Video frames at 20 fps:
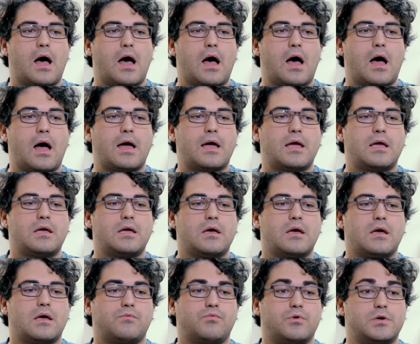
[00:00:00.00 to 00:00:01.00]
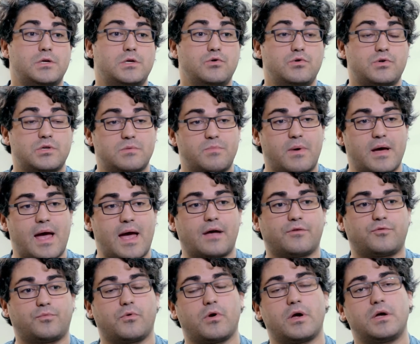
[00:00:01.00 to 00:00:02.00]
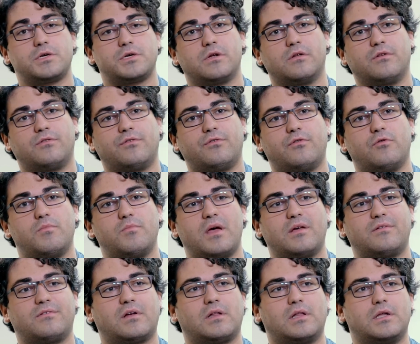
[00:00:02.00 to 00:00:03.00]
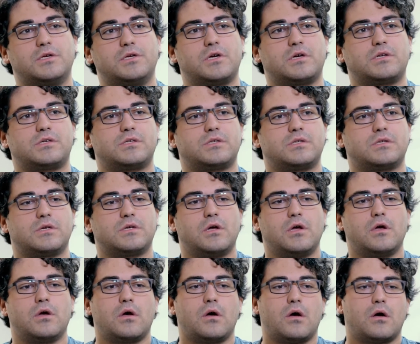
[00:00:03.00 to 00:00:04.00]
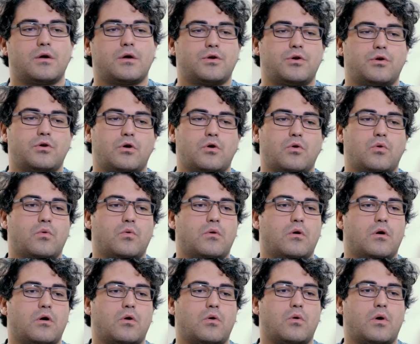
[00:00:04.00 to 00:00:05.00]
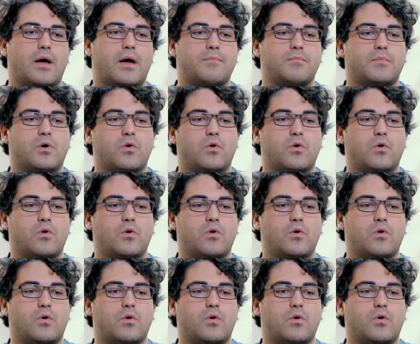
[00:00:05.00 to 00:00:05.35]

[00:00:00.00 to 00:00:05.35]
I had reduced my aspirations to basically just, I'm